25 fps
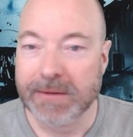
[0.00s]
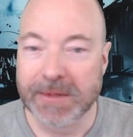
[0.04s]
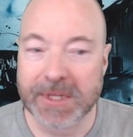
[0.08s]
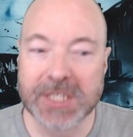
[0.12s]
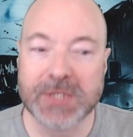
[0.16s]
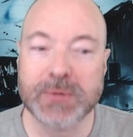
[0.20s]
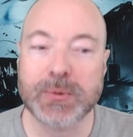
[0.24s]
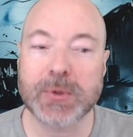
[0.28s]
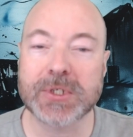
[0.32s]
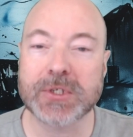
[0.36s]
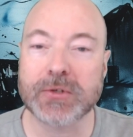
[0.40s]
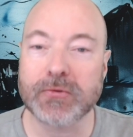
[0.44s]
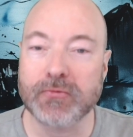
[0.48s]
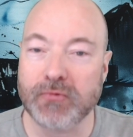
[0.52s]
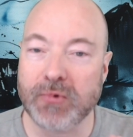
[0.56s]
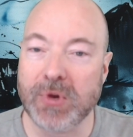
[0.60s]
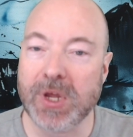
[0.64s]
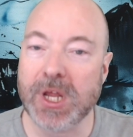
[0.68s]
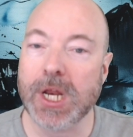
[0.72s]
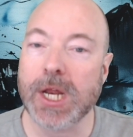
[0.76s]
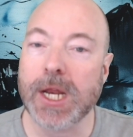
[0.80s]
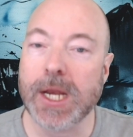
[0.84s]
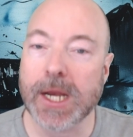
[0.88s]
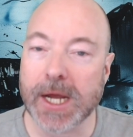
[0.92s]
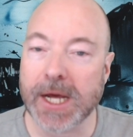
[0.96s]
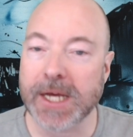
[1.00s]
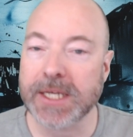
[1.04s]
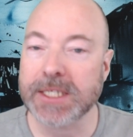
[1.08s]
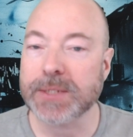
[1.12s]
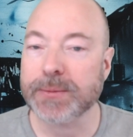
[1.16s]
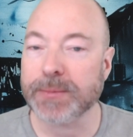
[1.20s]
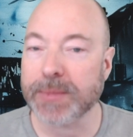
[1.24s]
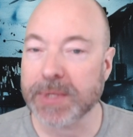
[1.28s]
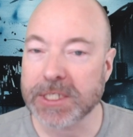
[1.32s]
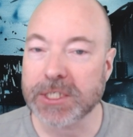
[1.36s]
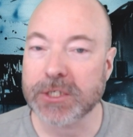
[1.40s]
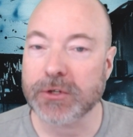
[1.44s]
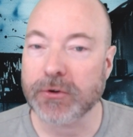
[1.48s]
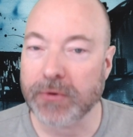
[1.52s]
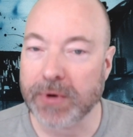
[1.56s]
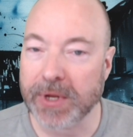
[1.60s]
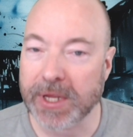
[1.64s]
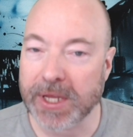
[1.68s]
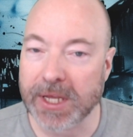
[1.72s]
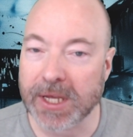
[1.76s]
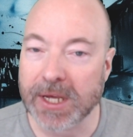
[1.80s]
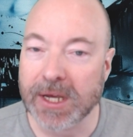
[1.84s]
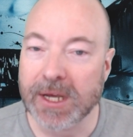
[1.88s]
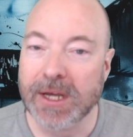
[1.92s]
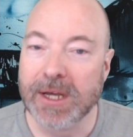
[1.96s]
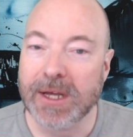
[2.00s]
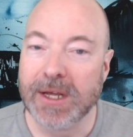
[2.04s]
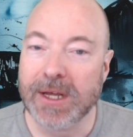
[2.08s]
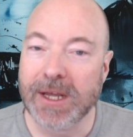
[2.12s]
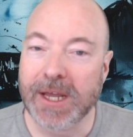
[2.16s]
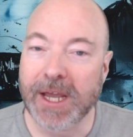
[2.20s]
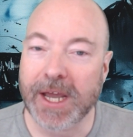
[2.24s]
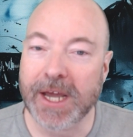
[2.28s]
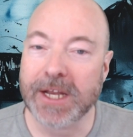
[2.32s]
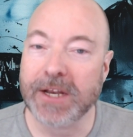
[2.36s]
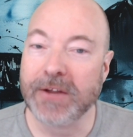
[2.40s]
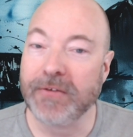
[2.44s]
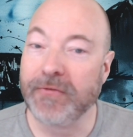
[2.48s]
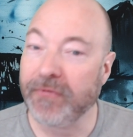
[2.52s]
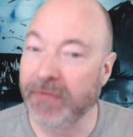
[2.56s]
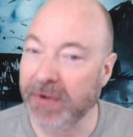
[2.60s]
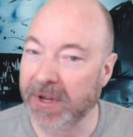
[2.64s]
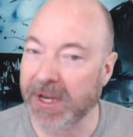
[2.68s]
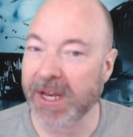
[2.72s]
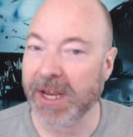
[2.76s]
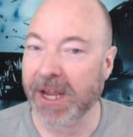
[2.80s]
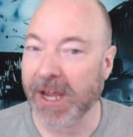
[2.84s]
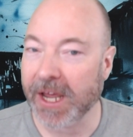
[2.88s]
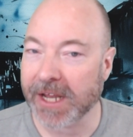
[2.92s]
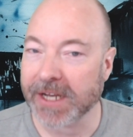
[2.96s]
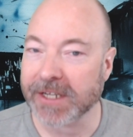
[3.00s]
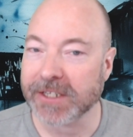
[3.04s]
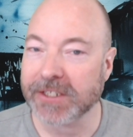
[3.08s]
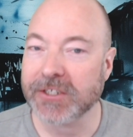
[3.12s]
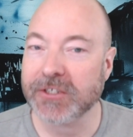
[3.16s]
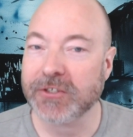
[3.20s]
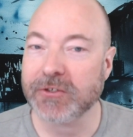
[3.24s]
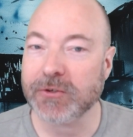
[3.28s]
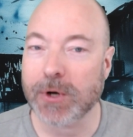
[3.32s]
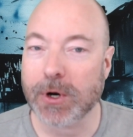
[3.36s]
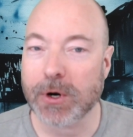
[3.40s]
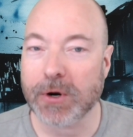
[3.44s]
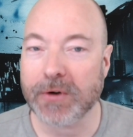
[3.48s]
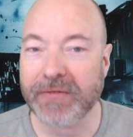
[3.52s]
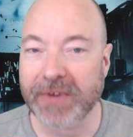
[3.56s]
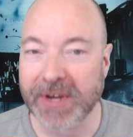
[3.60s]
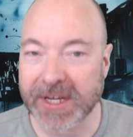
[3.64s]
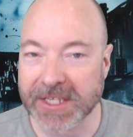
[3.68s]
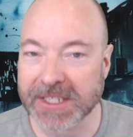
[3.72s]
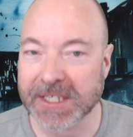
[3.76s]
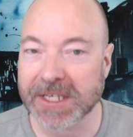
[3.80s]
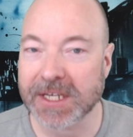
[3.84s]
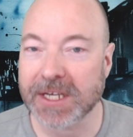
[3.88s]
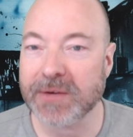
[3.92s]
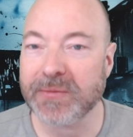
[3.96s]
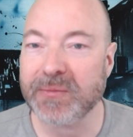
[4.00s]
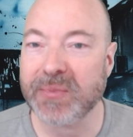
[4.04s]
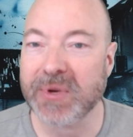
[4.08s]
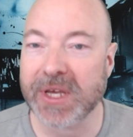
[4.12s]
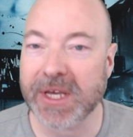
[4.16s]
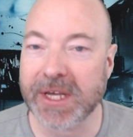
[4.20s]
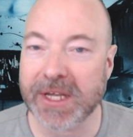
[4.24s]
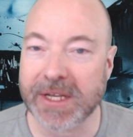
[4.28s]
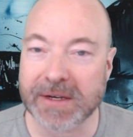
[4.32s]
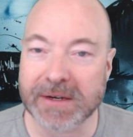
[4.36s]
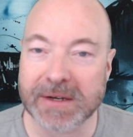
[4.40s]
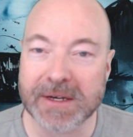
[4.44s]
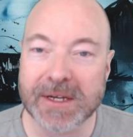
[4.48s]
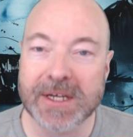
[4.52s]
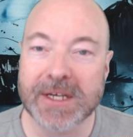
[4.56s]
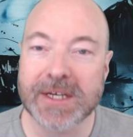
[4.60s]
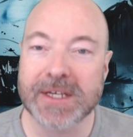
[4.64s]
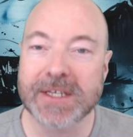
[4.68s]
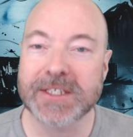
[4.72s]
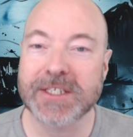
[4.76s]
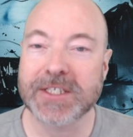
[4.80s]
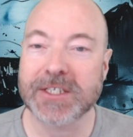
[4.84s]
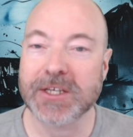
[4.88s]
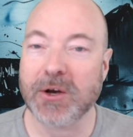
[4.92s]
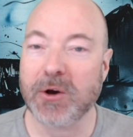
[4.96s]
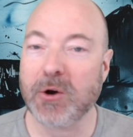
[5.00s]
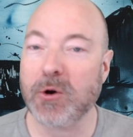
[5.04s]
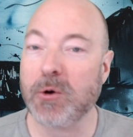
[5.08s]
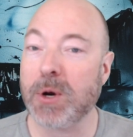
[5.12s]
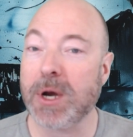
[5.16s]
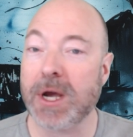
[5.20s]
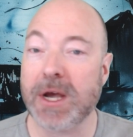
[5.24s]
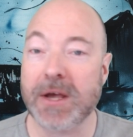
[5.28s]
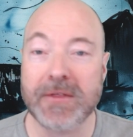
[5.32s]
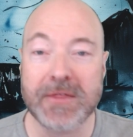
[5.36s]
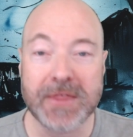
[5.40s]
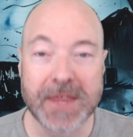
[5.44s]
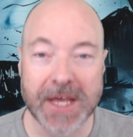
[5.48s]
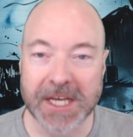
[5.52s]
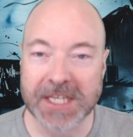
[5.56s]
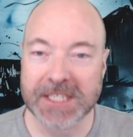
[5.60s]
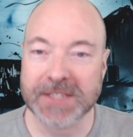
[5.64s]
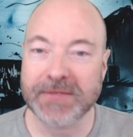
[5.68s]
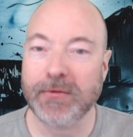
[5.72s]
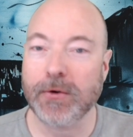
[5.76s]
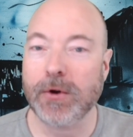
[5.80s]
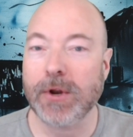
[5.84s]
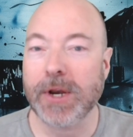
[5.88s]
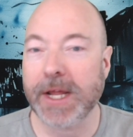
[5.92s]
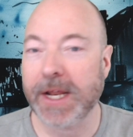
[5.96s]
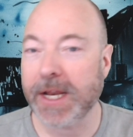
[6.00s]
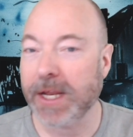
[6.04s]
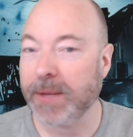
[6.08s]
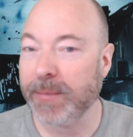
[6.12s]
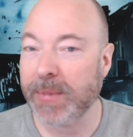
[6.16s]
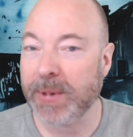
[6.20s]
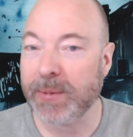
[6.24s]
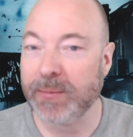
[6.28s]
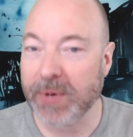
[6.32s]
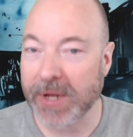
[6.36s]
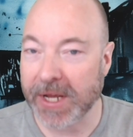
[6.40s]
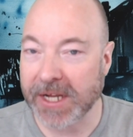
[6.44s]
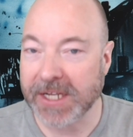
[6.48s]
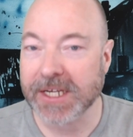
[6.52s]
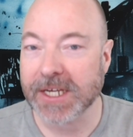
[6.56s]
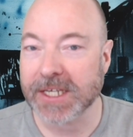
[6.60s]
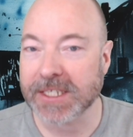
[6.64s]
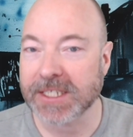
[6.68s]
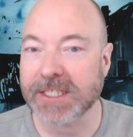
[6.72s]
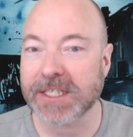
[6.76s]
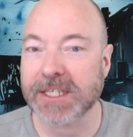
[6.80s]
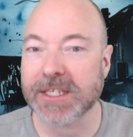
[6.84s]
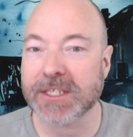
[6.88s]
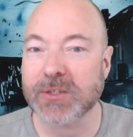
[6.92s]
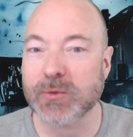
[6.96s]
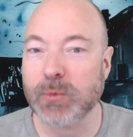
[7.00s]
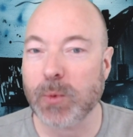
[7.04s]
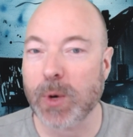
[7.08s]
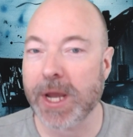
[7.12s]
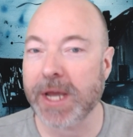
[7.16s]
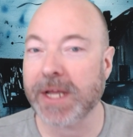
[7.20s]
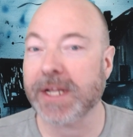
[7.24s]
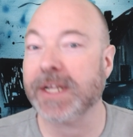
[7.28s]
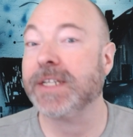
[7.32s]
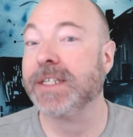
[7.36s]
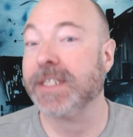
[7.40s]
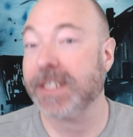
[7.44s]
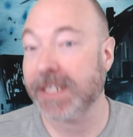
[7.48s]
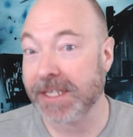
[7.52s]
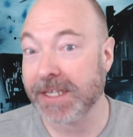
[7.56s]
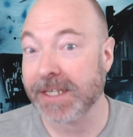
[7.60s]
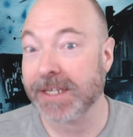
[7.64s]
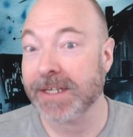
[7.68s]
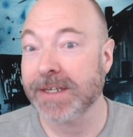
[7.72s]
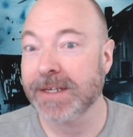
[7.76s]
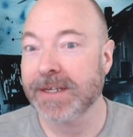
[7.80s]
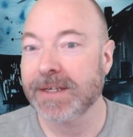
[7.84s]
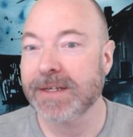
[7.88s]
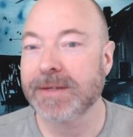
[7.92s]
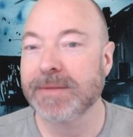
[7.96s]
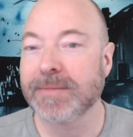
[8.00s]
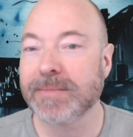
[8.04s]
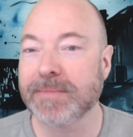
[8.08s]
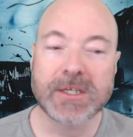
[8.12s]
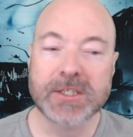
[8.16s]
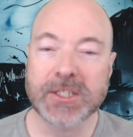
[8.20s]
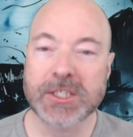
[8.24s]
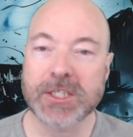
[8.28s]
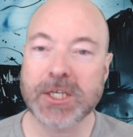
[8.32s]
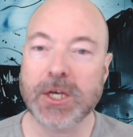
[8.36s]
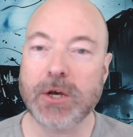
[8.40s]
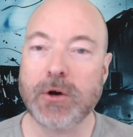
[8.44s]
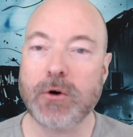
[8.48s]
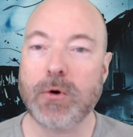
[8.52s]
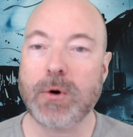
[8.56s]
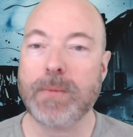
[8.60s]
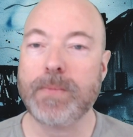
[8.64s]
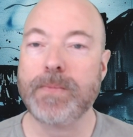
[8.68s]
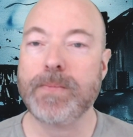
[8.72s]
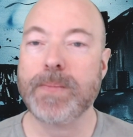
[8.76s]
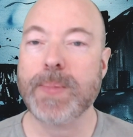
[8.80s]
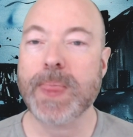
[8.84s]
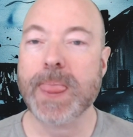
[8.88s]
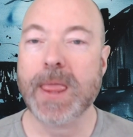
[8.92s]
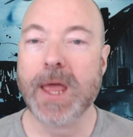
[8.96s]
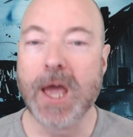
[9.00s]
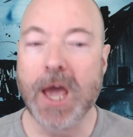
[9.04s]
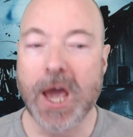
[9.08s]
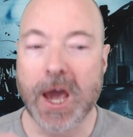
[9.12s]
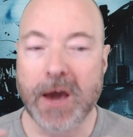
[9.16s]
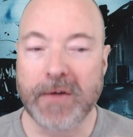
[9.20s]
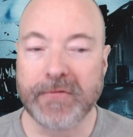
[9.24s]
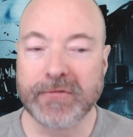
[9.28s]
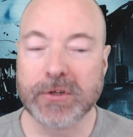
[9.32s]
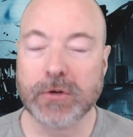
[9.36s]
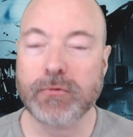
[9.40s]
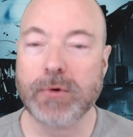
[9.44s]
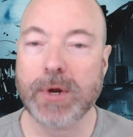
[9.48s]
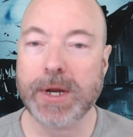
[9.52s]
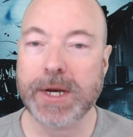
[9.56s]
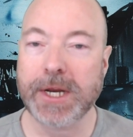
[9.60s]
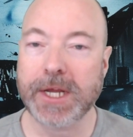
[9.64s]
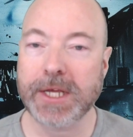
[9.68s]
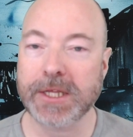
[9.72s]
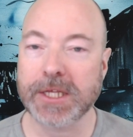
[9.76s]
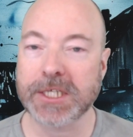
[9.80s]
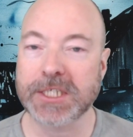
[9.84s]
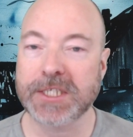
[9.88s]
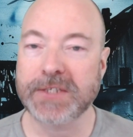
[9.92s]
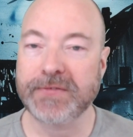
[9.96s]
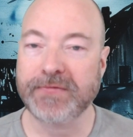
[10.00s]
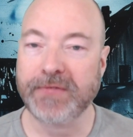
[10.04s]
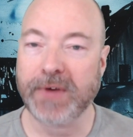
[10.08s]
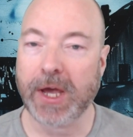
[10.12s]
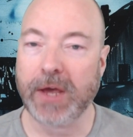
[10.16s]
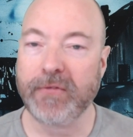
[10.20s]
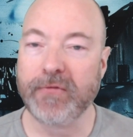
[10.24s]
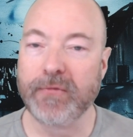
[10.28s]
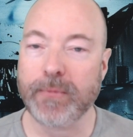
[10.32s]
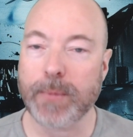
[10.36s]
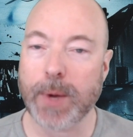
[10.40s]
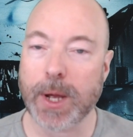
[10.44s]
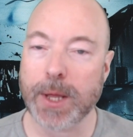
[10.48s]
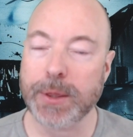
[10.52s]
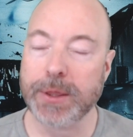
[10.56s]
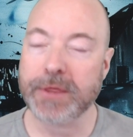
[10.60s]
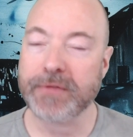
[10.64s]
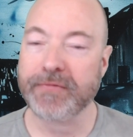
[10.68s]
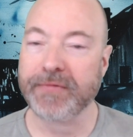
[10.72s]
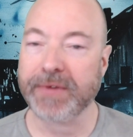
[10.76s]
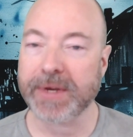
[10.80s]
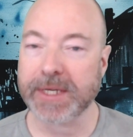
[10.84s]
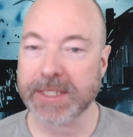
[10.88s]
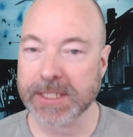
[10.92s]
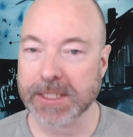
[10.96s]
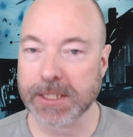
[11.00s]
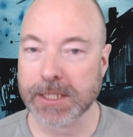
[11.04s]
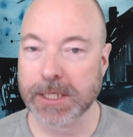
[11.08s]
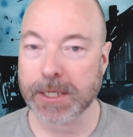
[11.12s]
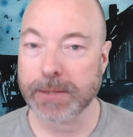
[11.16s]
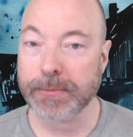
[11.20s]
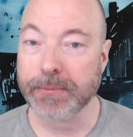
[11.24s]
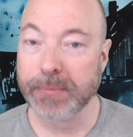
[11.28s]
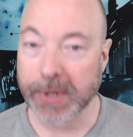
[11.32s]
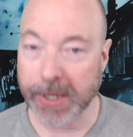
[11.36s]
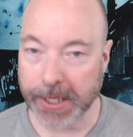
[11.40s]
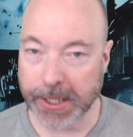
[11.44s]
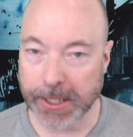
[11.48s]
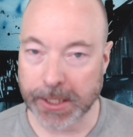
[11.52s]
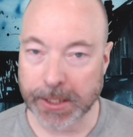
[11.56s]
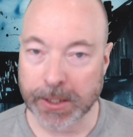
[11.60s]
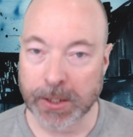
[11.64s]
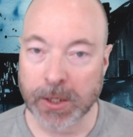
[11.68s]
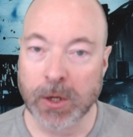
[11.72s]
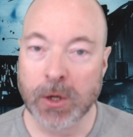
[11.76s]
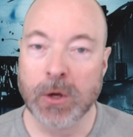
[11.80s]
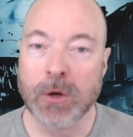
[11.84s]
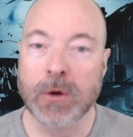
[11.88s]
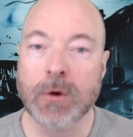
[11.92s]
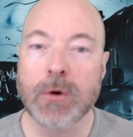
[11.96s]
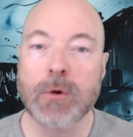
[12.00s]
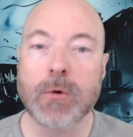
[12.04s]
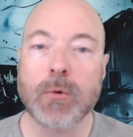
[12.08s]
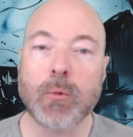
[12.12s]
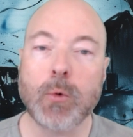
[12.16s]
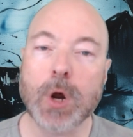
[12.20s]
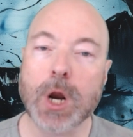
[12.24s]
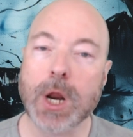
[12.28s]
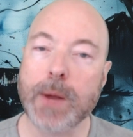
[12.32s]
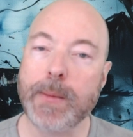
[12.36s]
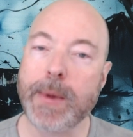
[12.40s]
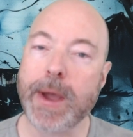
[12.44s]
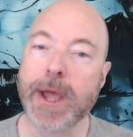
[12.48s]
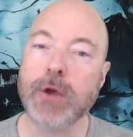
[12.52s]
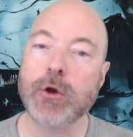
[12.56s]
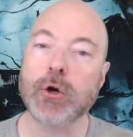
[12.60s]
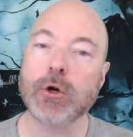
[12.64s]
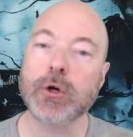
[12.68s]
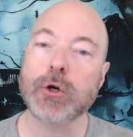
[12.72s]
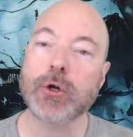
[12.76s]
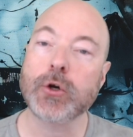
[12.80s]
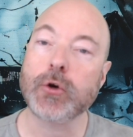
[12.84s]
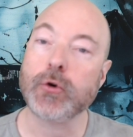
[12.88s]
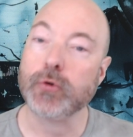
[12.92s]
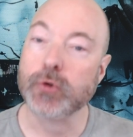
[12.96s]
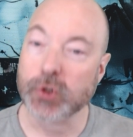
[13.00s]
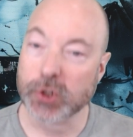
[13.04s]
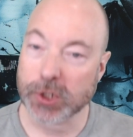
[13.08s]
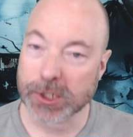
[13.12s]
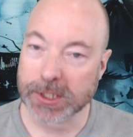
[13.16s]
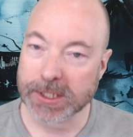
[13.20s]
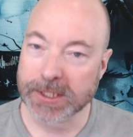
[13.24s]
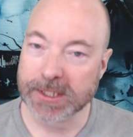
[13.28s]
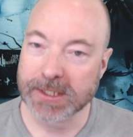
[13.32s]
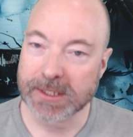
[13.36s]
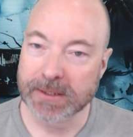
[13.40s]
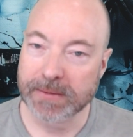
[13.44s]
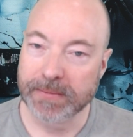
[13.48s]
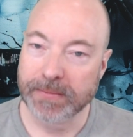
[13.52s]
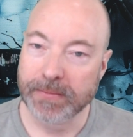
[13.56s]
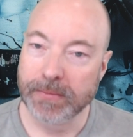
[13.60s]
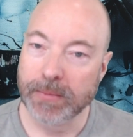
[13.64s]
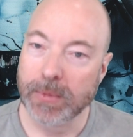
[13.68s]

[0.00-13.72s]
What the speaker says: This was a really nice mystery and a fitting end to our Vaesen campaign, so thanks for letting me playtest this, Wayne and Dee. So, after running this 5-month Vaesen campaign, what are my conclusions?